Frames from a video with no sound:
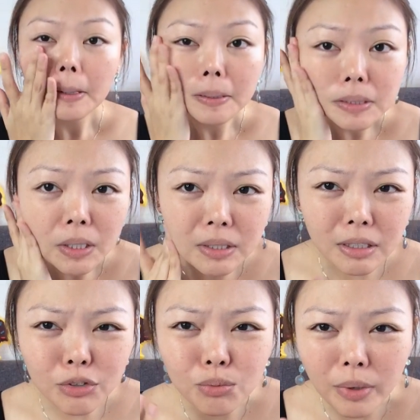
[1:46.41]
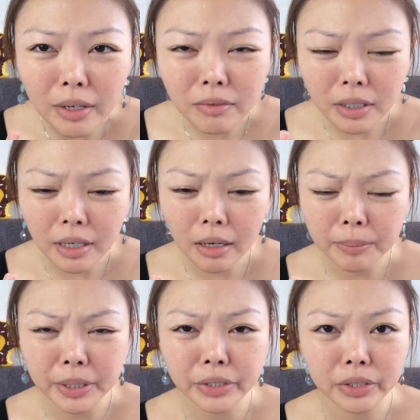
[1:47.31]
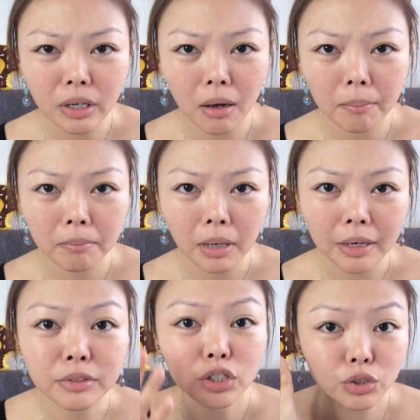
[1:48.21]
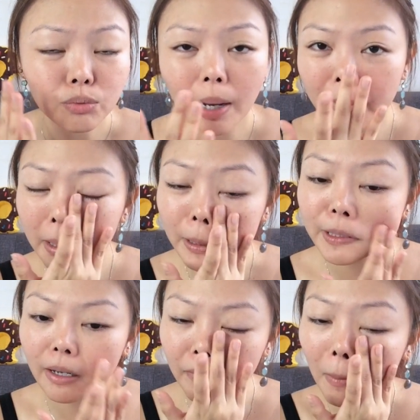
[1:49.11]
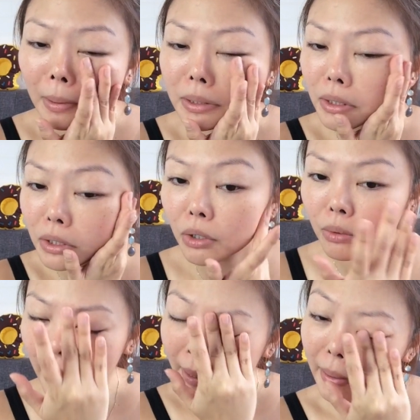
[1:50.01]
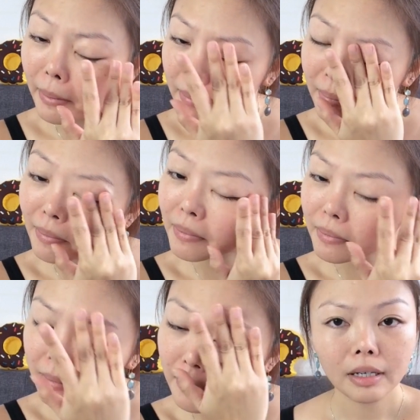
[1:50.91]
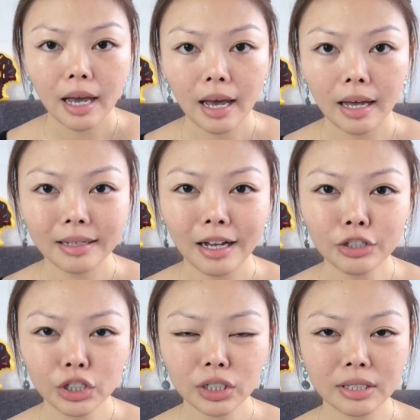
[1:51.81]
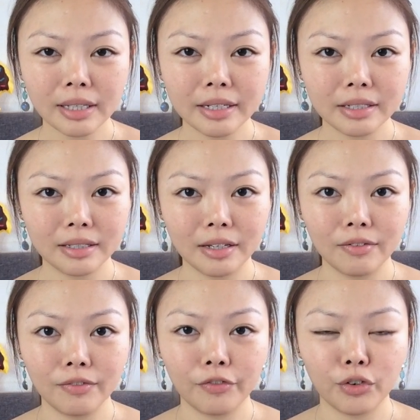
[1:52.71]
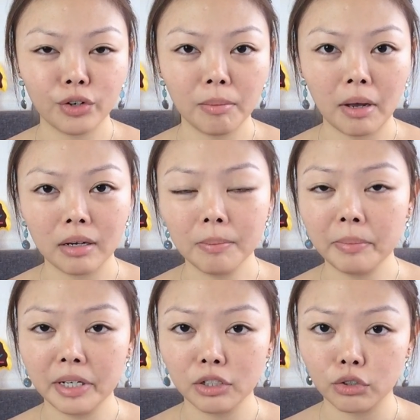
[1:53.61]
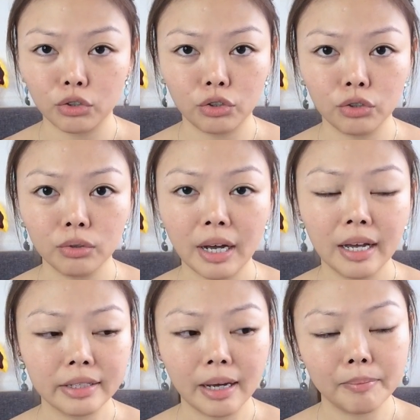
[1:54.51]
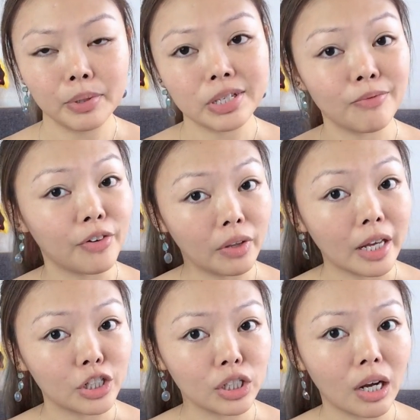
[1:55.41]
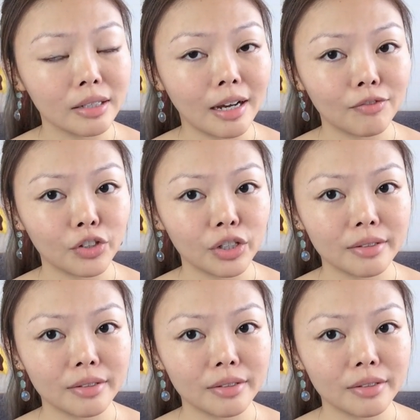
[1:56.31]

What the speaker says: So it's a little red right now because I was just rubbing stuff on, but it's gonna go away. And I'll just let it sit for about a minute or two and then put some foundation on after.